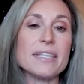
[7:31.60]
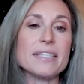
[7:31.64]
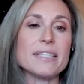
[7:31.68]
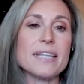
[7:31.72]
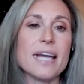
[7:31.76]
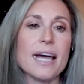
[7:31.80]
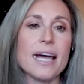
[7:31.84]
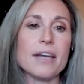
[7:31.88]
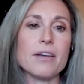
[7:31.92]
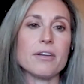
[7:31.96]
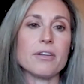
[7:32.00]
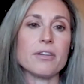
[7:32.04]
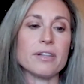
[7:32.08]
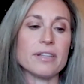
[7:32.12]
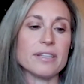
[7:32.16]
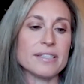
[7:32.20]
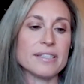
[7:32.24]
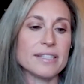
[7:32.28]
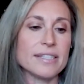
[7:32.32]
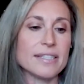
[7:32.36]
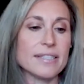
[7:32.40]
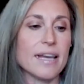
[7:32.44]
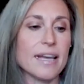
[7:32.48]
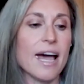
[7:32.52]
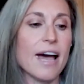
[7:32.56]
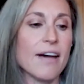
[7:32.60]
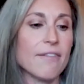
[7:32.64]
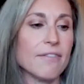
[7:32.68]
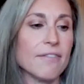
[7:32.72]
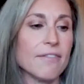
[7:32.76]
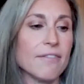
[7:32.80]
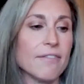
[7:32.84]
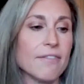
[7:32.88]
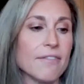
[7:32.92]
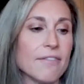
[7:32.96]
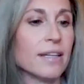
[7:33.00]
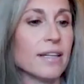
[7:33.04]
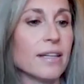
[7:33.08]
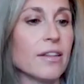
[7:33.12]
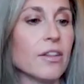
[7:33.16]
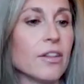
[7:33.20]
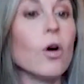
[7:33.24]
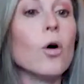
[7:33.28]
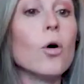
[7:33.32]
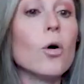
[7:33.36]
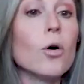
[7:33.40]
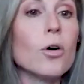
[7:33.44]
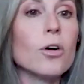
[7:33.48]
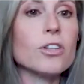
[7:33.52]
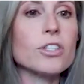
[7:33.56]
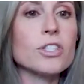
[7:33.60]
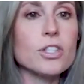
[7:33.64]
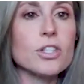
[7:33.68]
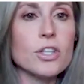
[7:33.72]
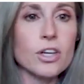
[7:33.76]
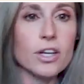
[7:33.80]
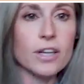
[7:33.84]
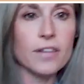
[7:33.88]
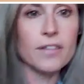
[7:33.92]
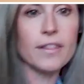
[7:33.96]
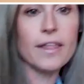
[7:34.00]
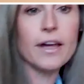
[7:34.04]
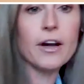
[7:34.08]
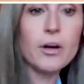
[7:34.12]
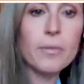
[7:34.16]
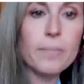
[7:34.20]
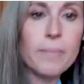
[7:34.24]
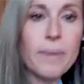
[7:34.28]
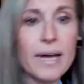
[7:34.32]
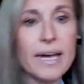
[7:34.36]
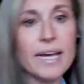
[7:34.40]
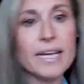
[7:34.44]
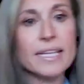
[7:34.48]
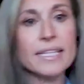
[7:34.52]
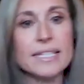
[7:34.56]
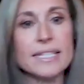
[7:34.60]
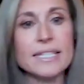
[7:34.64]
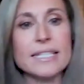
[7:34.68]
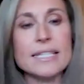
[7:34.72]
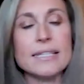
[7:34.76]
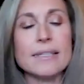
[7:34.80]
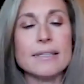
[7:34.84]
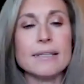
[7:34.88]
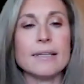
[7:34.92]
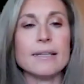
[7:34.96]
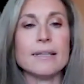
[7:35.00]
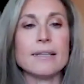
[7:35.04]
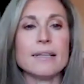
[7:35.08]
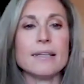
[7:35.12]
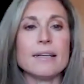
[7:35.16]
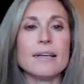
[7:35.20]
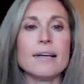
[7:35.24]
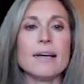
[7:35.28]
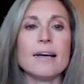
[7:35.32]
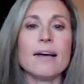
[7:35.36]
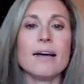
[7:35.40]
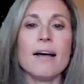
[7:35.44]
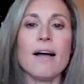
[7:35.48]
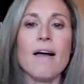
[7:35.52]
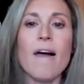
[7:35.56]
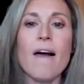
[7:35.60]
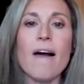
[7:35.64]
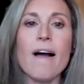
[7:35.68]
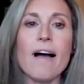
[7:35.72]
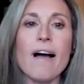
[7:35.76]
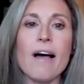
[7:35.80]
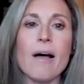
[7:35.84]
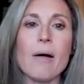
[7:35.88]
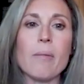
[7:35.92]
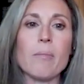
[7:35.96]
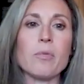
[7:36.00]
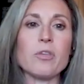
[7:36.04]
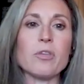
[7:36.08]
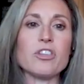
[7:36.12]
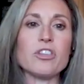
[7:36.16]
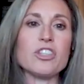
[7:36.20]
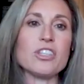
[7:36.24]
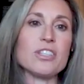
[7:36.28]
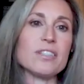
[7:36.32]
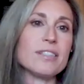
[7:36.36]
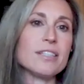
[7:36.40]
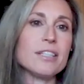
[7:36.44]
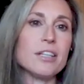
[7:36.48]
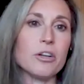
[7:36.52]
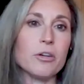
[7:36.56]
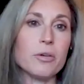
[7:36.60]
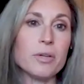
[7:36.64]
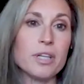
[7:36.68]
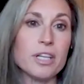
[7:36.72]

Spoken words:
style is having the horse look their best, which is, you